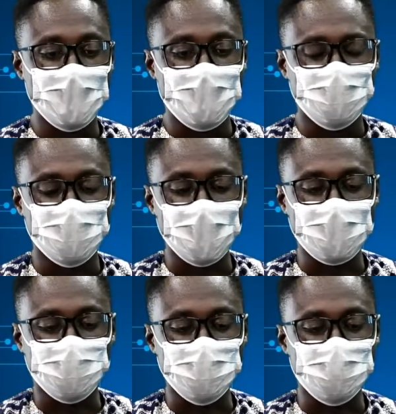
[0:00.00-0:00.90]
Vida
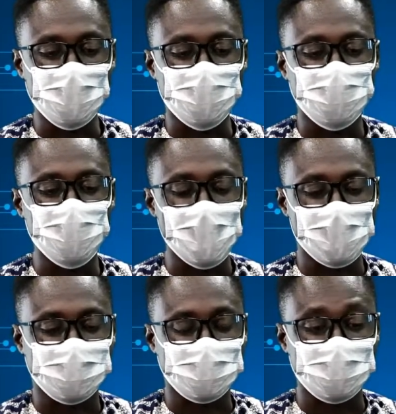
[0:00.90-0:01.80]
Kwapoe Kufu
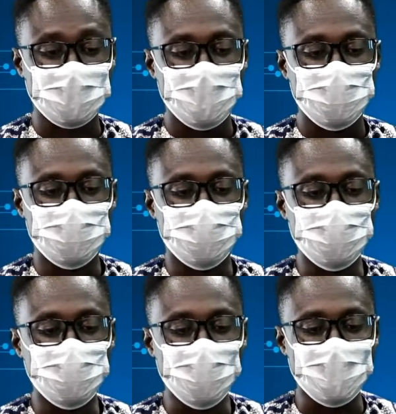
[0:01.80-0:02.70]
asks, do
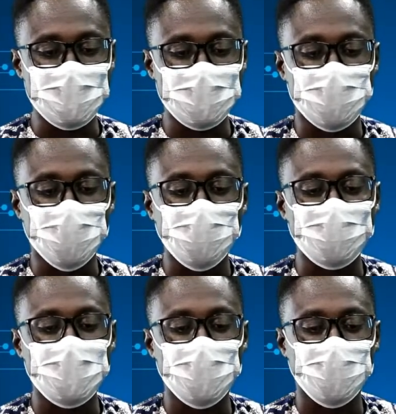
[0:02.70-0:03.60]
you think COVID
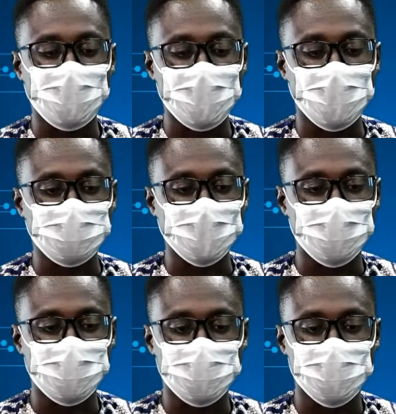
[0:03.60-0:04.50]
lockdown and
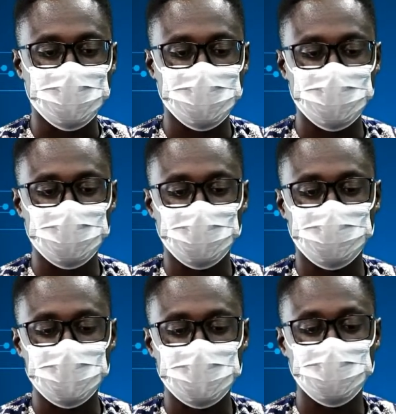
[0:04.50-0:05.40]
restrictions on
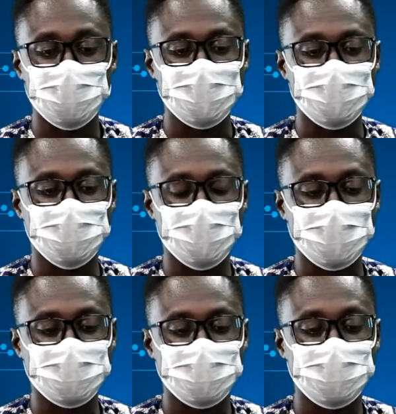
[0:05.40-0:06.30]
physical
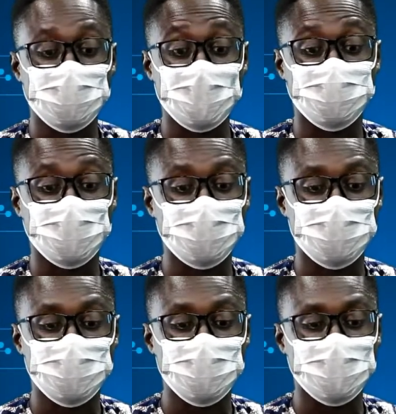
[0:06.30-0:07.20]
interaction could have
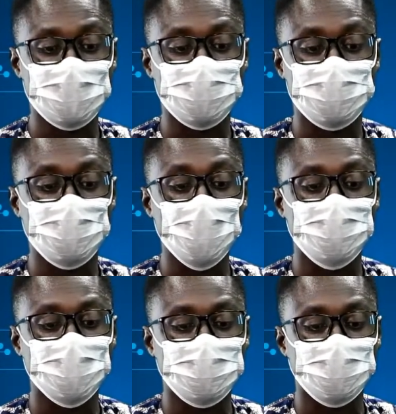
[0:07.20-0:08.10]
contributed to more
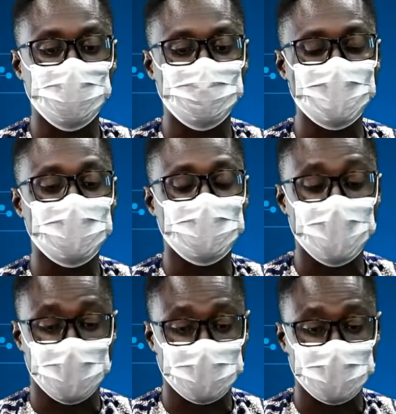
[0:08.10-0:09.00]
people being
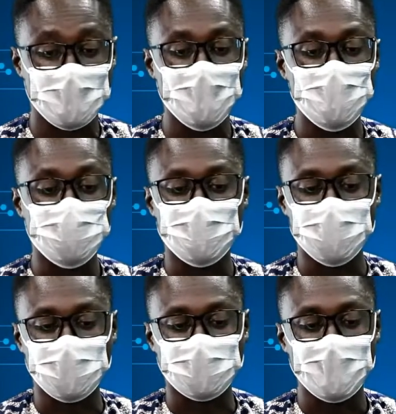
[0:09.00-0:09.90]
stuck to
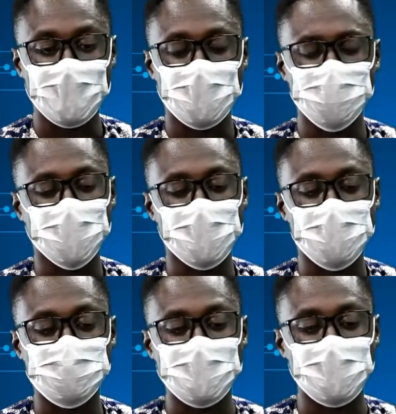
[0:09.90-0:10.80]
tech and
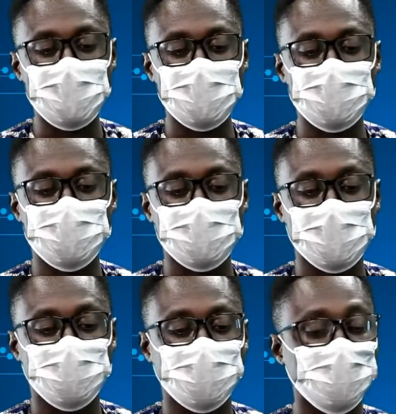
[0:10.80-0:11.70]
perhaps leading to some
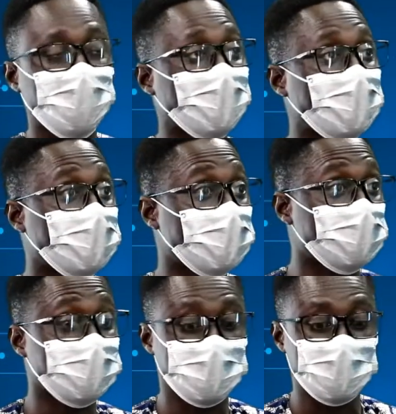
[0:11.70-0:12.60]
form of
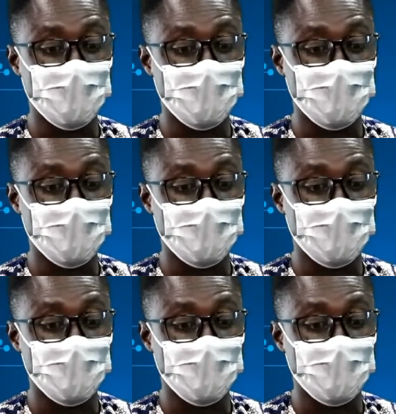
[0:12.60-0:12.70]
addiction?